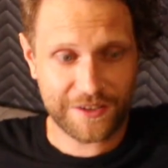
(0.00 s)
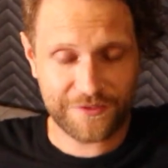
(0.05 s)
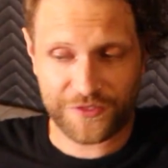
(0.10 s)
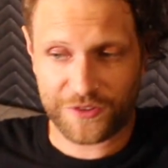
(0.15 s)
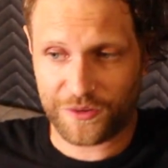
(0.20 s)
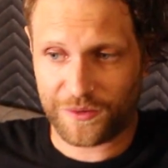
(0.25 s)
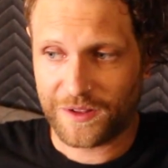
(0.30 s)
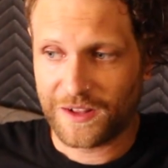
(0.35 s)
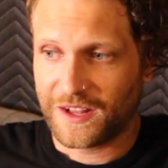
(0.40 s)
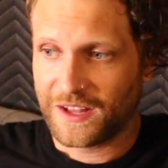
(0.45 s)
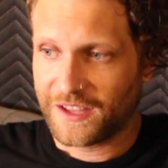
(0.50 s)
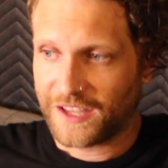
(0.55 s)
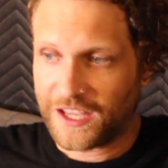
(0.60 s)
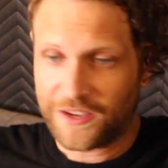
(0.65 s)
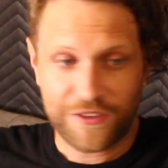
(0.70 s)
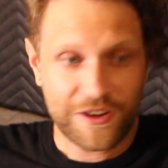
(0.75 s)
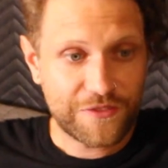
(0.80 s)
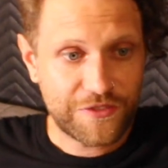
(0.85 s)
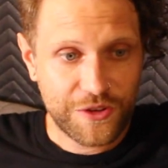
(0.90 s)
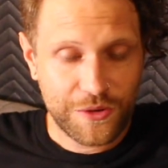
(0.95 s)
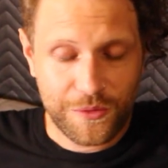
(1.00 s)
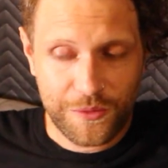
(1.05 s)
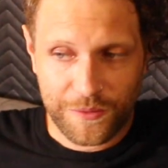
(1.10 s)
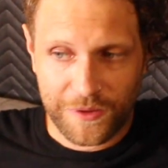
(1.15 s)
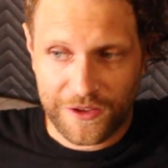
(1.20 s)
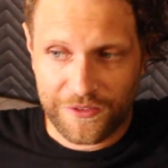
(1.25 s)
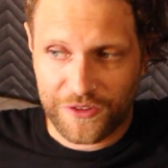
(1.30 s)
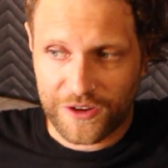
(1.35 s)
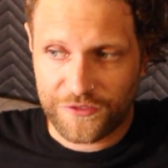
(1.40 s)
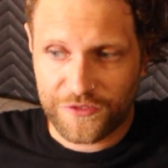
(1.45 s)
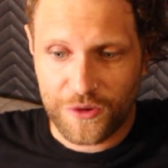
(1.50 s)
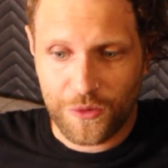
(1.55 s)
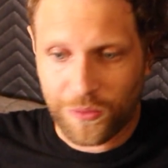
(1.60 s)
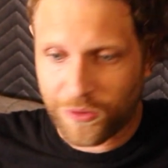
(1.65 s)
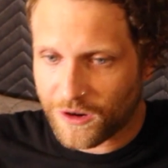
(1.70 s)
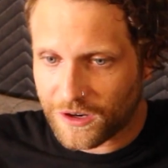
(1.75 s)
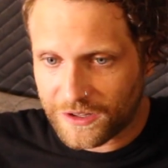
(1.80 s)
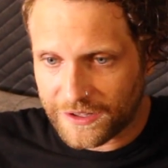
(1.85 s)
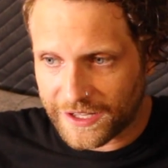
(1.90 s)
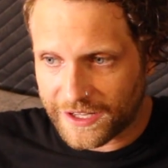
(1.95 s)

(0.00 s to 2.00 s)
If you even if you work